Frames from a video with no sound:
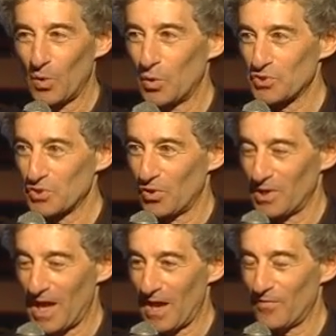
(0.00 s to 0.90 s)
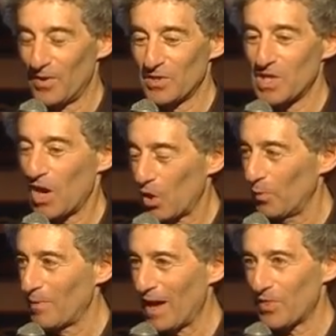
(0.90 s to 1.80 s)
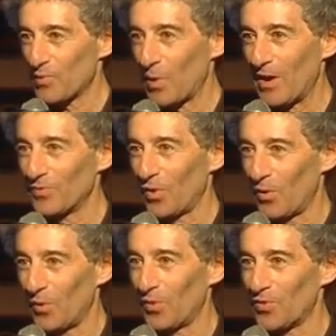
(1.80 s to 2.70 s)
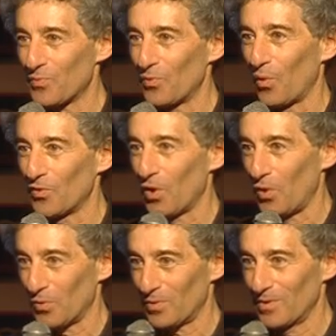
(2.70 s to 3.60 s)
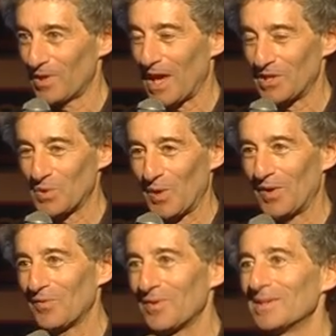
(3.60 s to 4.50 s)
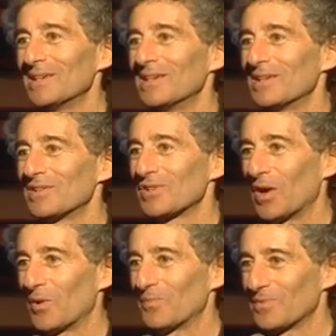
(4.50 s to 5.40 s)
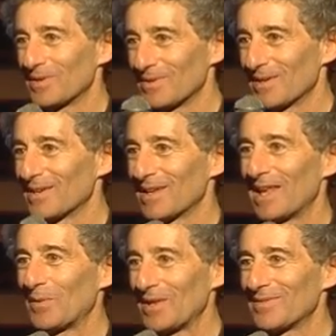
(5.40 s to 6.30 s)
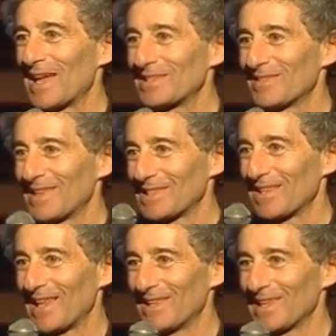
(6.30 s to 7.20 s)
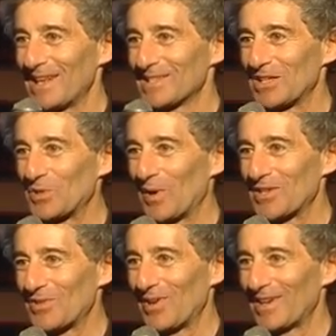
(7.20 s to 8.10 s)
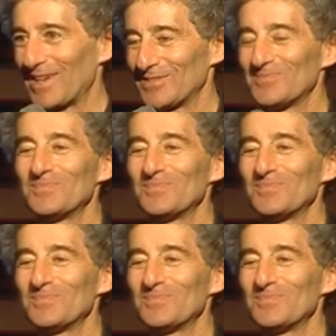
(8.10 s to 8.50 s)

which is going to have terrible math throughout the whole th the whole K to 12. So, anyway, that that's the latest situation right now.